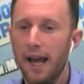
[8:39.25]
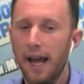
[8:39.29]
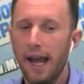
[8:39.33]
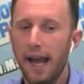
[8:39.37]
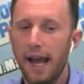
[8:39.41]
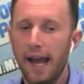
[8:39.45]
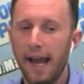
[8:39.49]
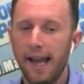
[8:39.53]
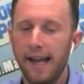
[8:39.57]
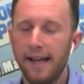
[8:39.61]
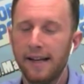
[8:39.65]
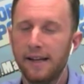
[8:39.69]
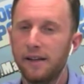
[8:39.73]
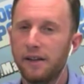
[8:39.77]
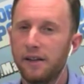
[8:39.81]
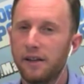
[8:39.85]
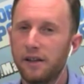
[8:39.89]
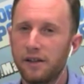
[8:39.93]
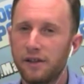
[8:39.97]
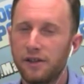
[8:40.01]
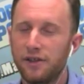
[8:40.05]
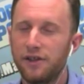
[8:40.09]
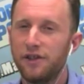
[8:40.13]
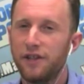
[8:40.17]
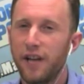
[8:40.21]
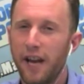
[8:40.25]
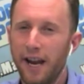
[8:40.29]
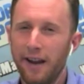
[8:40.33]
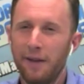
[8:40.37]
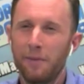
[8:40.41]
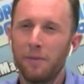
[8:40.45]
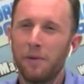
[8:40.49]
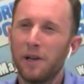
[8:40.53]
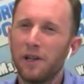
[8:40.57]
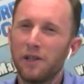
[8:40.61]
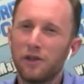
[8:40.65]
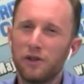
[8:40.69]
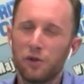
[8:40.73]
And shame
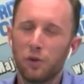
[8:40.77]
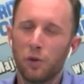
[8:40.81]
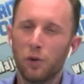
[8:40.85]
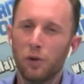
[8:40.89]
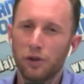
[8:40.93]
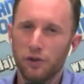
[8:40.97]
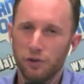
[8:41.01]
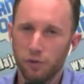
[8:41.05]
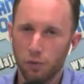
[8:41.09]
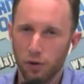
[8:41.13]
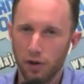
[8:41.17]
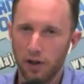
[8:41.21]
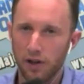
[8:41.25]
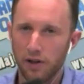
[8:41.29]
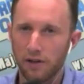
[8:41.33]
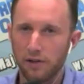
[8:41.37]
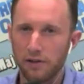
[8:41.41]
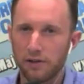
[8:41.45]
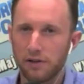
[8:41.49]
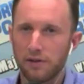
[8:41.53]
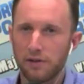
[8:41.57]
on George Will